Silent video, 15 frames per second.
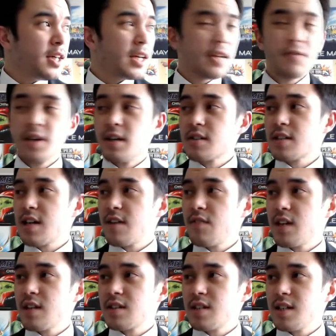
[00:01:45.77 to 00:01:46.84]
Anyone else
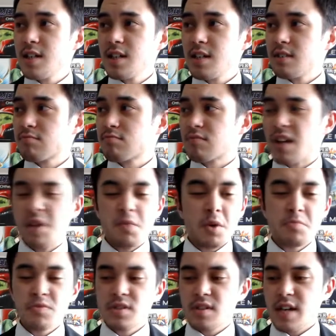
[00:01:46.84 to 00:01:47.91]
have anything? I'm
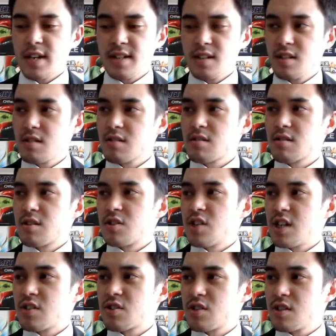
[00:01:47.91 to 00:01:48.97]
open to ideas,
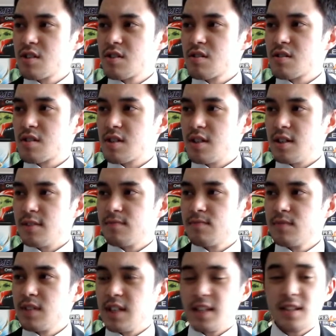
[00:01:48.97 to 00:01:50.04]
suggestions,
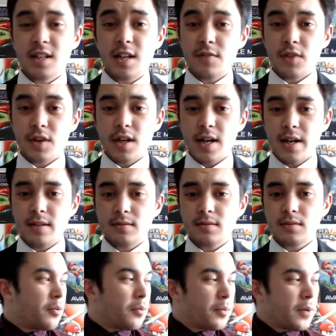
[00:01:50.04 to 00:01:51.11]
anything I forgot.
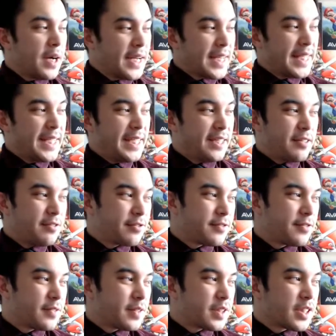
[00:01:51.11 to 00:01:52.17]
What
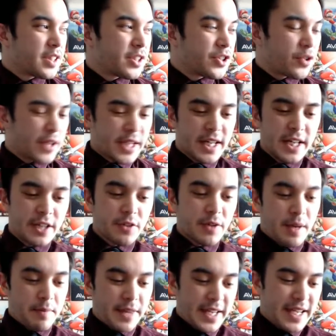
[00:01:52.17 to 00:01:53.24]
if the Joy-Con
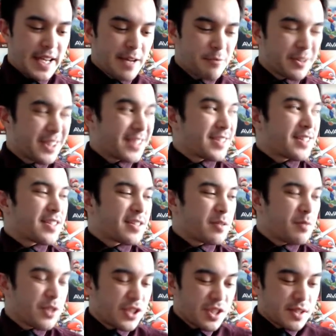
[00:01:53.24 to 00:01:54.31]
grip that came with the
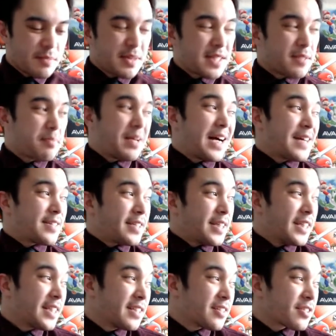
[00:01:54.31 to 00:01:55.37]
system was just a piece of
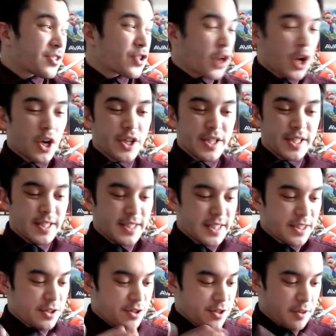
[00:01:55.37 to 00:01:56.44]
plastic? It didn't charge
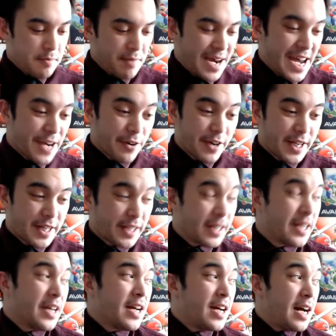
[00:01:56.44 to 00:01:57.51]
anything, there's no battery in
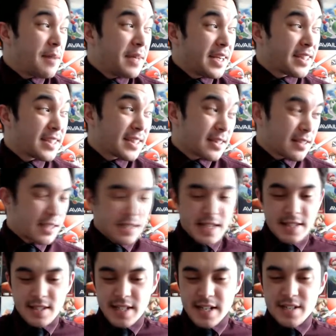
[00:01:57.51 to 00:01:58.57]
it. I mean, I think
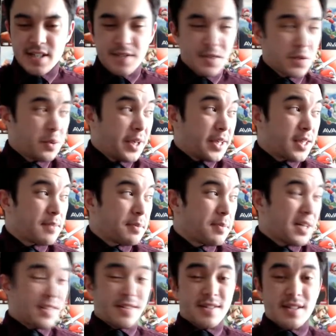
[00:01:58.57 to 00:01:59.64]
that's got to save us, what, a couple
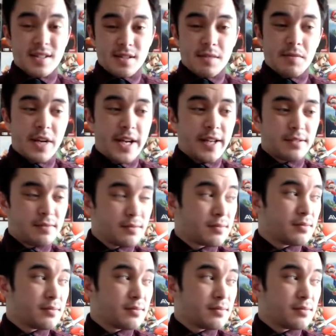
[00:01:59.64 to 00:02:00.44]
bucks a system, right?